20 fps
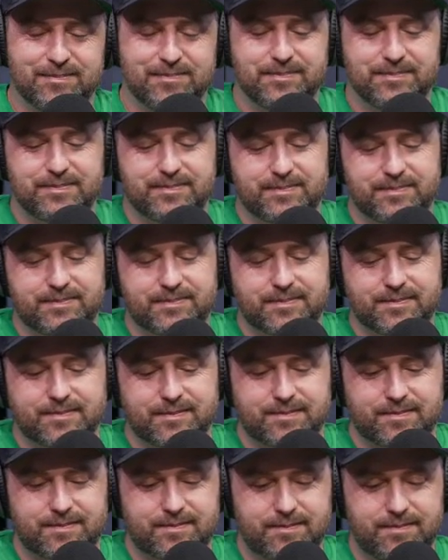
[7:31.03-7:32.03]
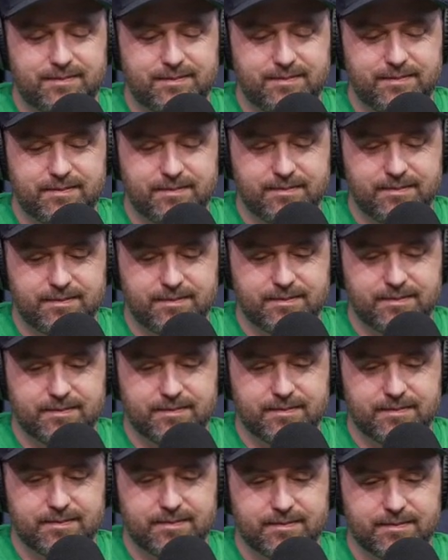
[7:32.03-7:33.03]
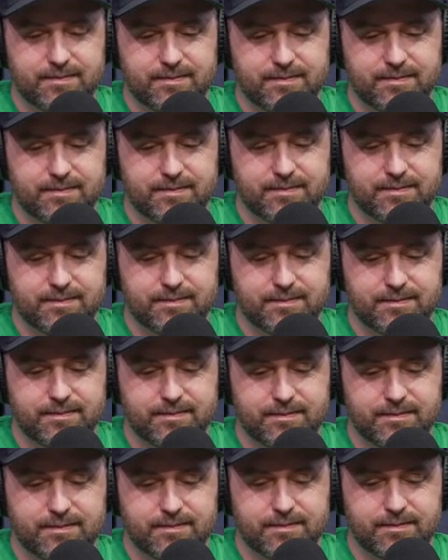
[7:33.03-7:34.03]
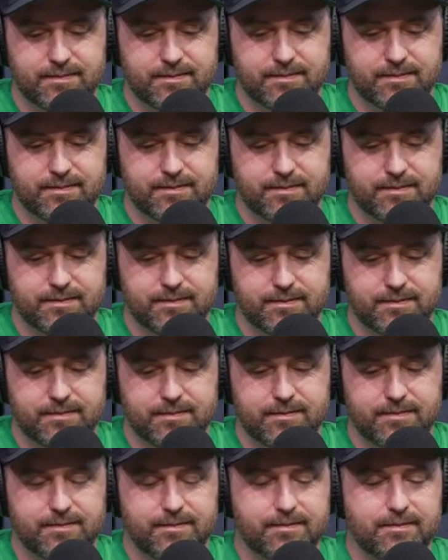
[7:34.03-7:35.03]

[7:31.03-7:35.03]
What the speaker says: The person shown says nothing.